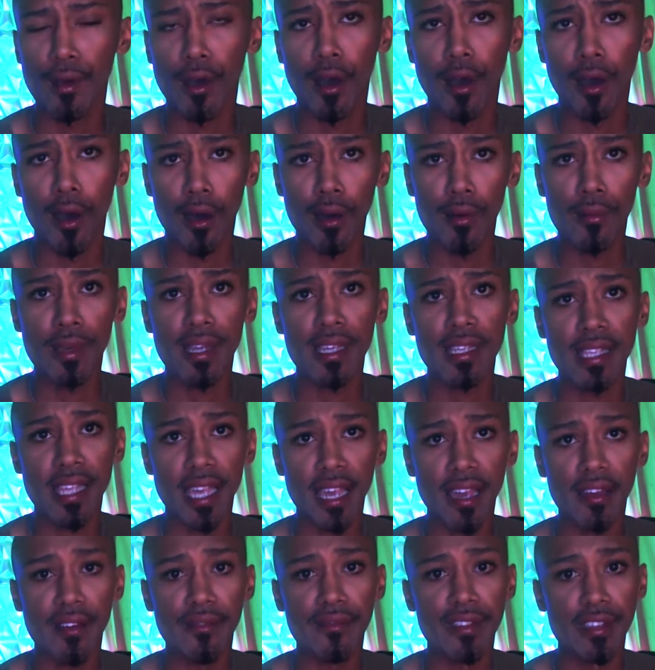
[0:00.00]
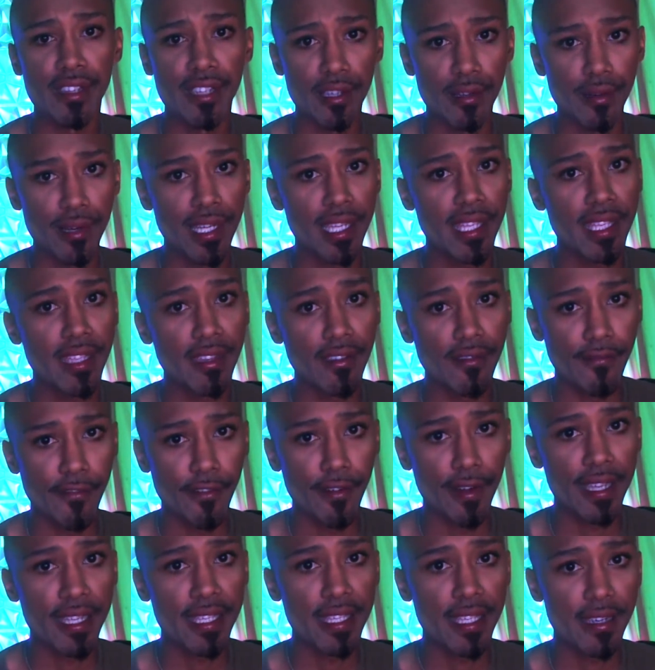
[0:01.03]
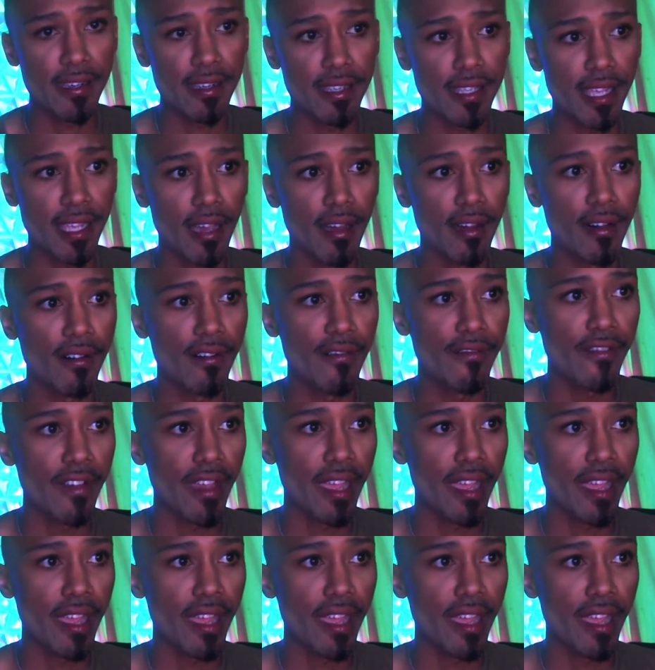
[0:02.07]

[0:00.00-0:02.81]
always have the choice to voice yourself